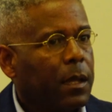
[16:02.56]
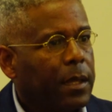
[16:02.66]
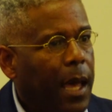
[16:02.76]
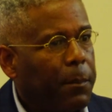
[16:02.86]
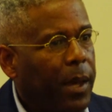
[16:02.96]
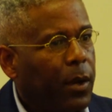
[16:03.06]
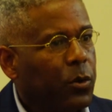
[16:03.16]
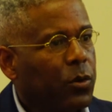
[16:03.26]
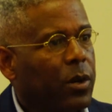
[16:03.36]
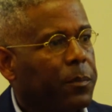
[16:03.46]
That man
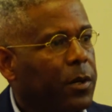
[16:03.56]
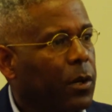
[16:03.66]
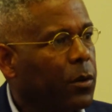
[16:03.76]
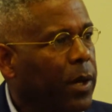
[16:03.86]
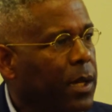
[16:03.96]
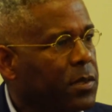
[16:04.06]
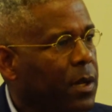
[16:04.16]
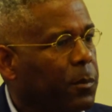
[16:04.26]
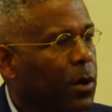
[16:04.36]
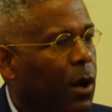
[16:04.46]
who grew up there created
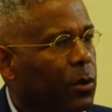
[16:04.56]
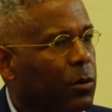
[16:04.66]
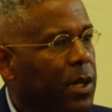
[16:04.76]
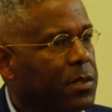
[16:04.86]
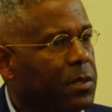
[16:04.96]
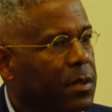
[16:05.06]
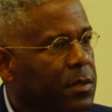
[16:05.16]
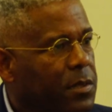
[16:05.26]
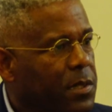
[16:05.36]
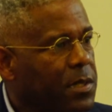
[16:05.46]
something called the Grace
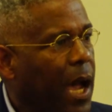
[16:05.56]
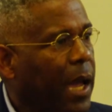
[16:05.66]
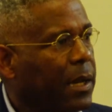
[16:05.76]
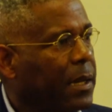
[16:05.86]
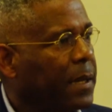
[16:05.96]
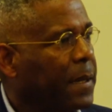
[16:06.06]
Society.